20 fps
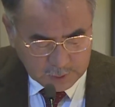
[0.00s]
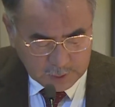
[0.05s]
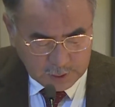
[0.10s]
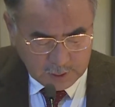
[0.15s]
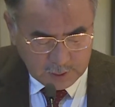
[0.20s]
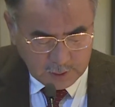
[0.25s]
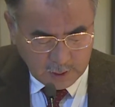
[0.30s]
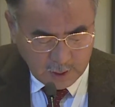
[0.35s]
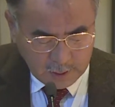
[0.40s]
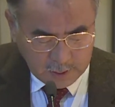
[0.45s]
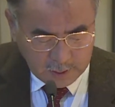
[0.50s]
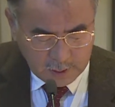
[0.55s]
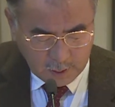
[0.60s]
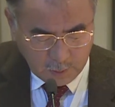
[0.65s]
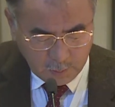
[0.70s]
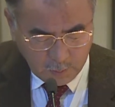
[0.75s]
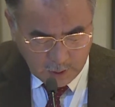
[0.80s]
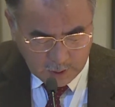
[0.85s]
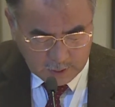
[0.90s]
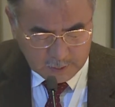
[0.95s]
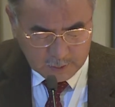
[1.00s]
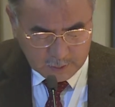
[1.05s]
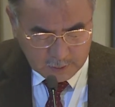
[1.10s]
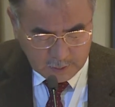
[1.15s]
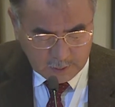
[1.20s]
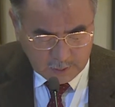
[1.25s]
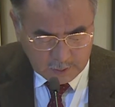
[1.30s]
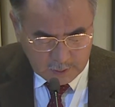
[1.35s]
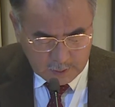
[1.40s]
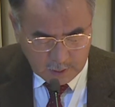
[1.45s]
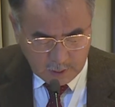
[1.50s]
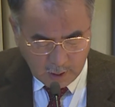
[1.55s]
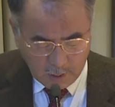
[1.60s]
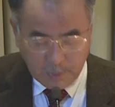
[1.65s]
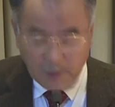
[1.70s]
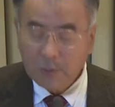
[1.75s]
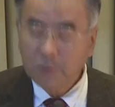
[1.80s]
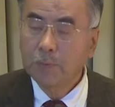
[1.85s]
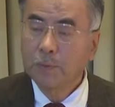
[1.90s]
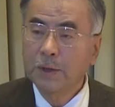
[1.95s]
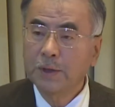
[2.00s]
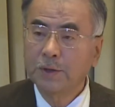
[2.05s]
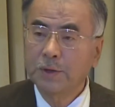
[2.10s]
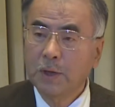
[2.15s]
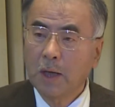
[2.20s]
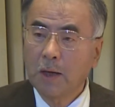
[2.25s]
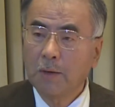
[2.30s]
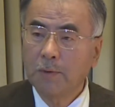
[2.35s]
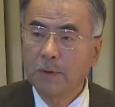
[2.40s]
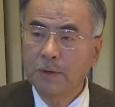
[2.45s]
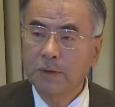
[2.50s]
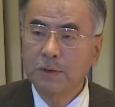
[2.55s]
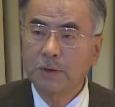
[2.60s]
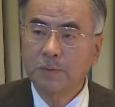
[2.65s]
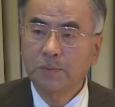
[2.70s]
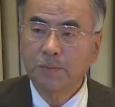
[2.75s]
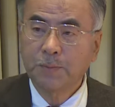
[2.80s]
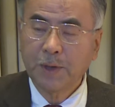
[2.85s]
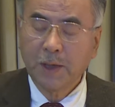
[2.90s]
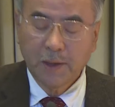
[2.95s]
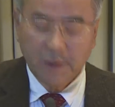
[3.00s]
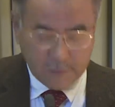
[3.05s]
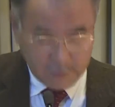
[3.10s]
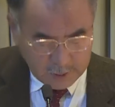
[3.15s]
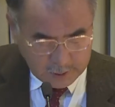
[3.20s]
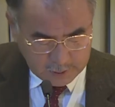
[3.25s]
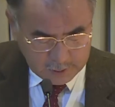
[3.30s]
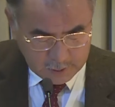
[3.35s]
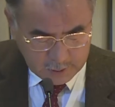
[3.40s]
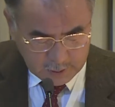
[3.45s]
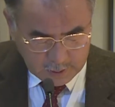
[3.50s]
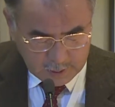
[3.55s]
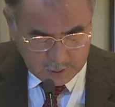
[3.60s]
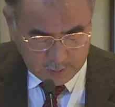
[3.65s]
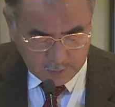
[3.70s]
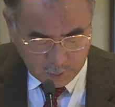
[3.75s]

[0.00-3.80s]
in Area 1, about which I will explain later in